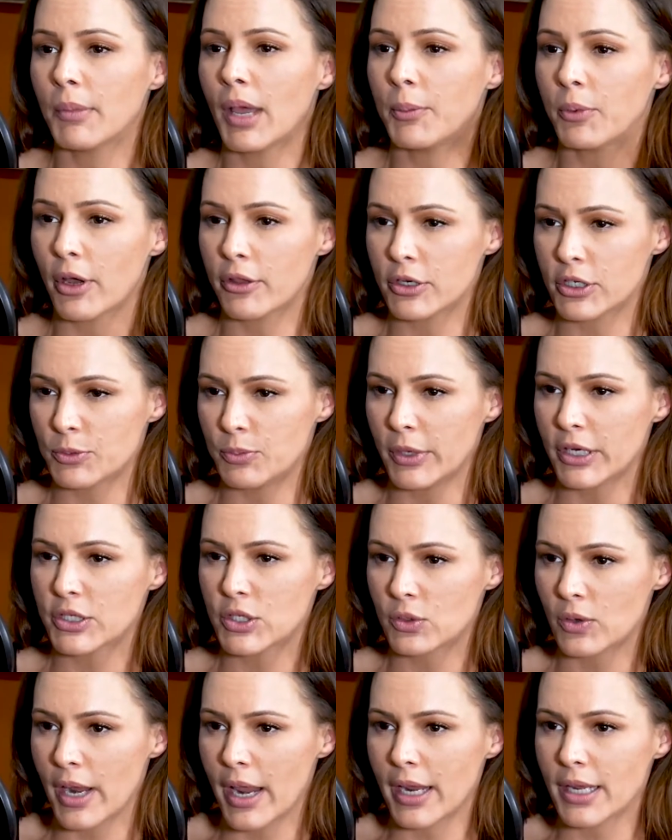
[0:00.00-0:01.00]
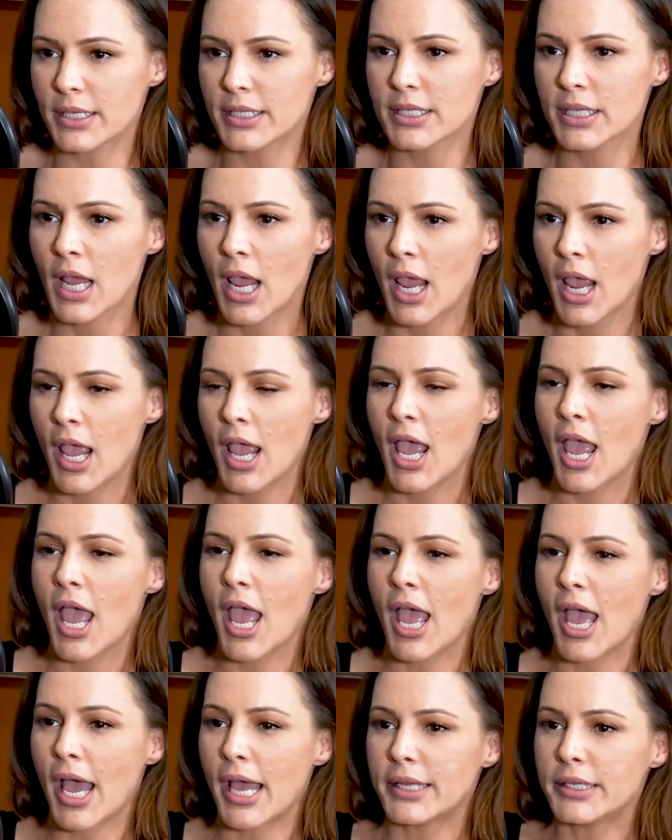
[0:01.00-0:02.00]
My brother's mixed race.
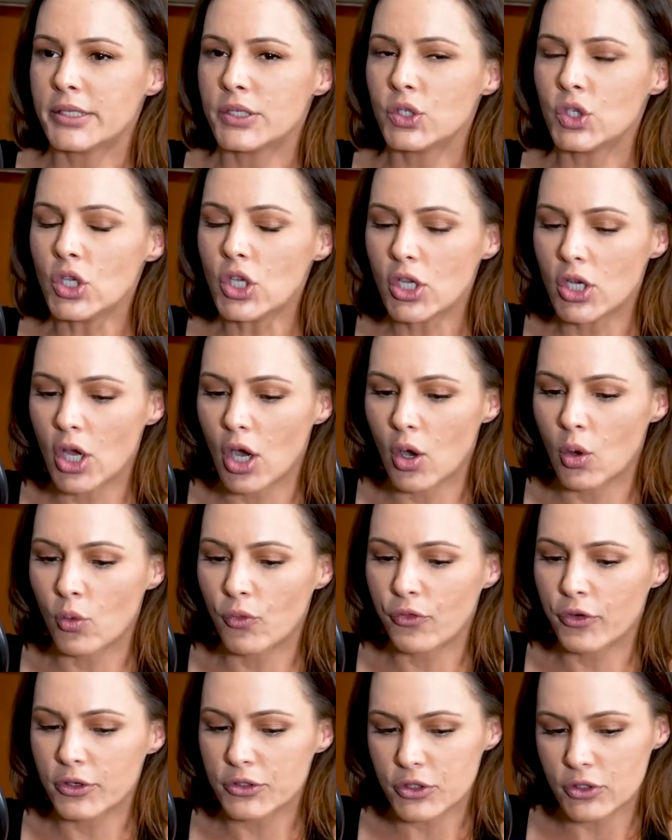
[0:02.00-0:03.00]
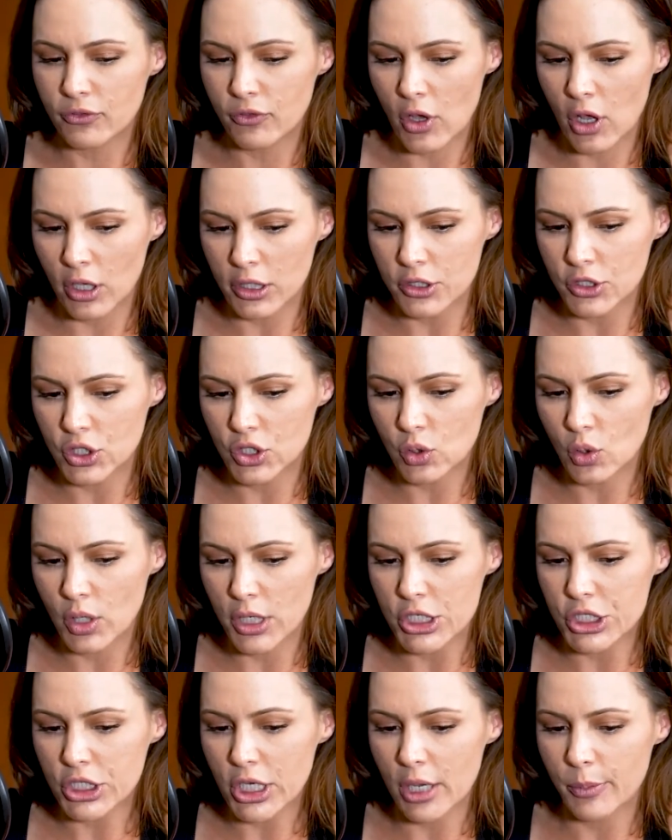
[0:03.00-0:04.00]
And, you know, first of all, in
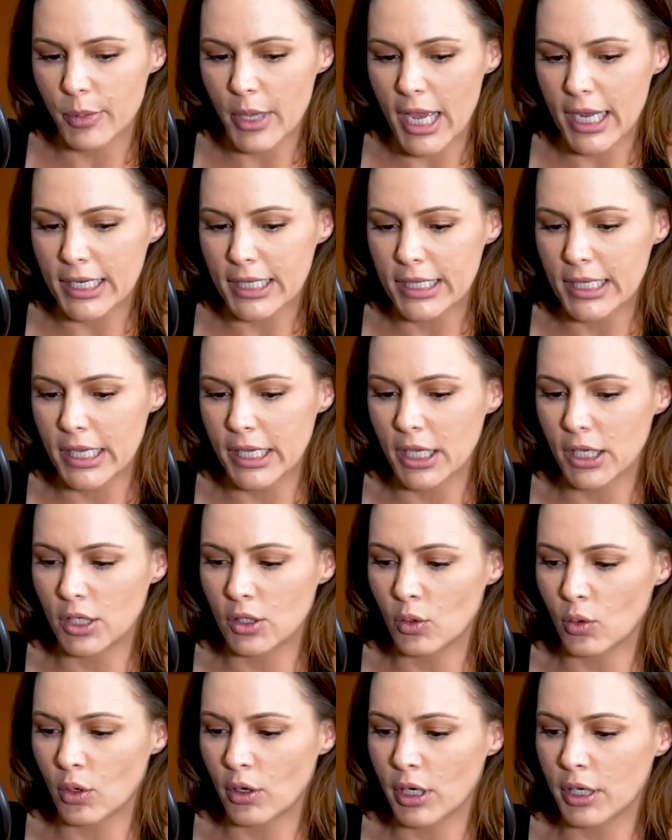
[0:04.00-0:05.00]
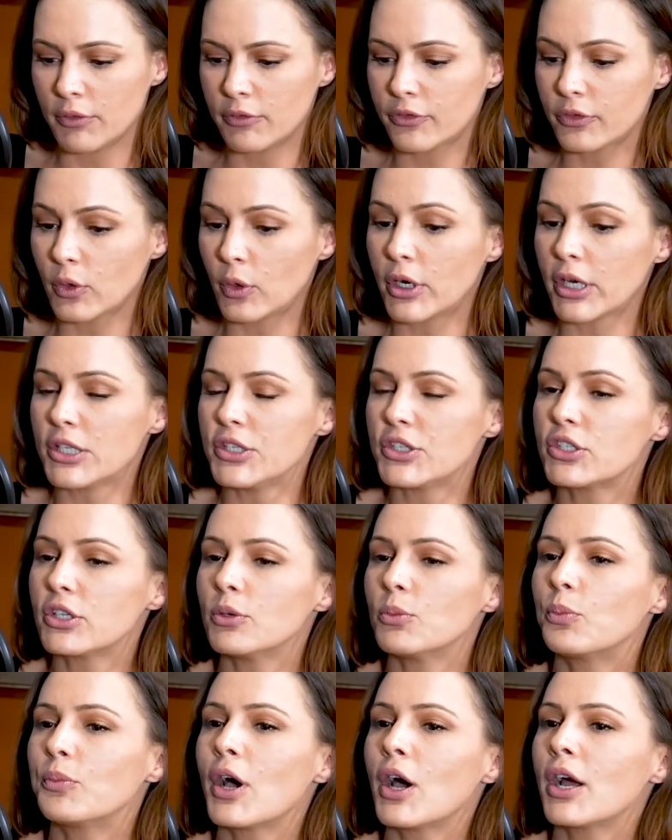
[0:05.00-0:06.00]
Georgia back then, or in Florida, in
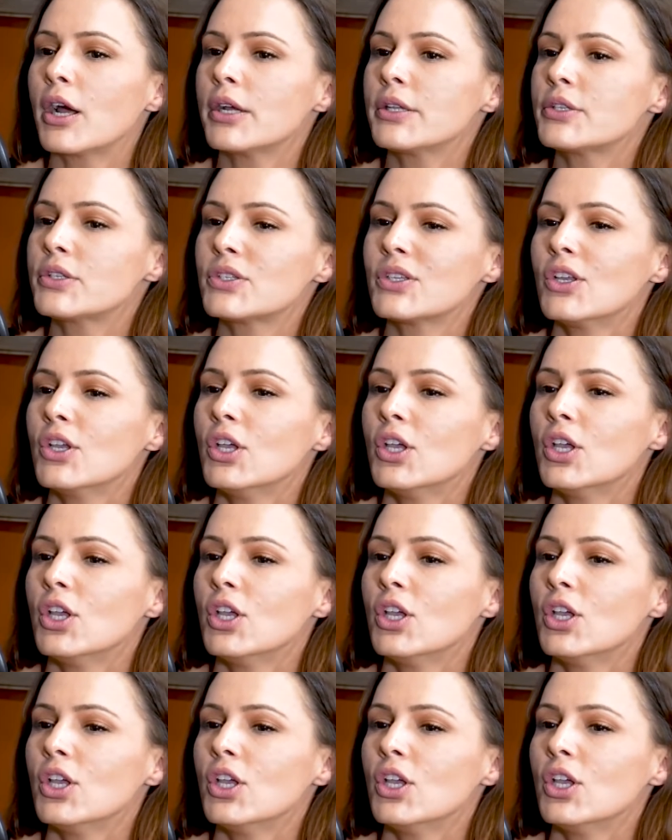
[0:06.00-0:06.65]
certain parts,